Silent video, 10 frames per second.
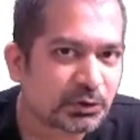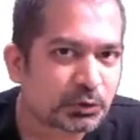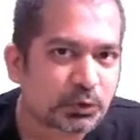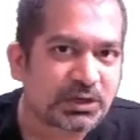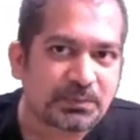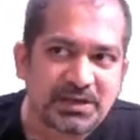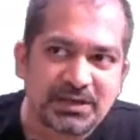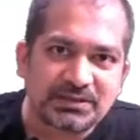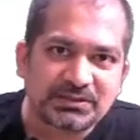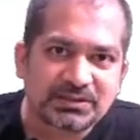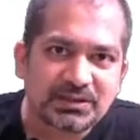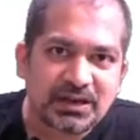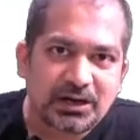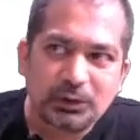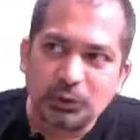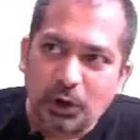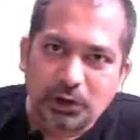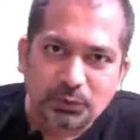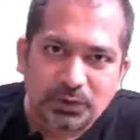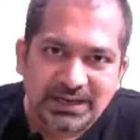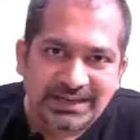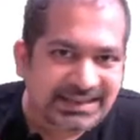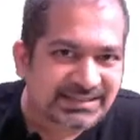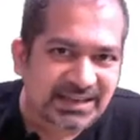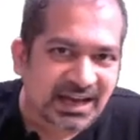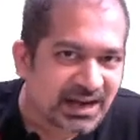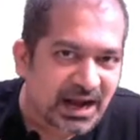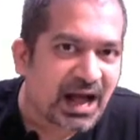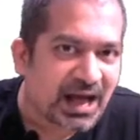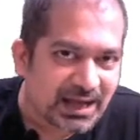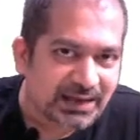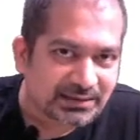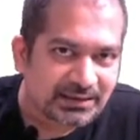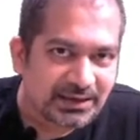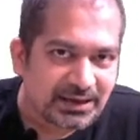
So it means not only Tesla car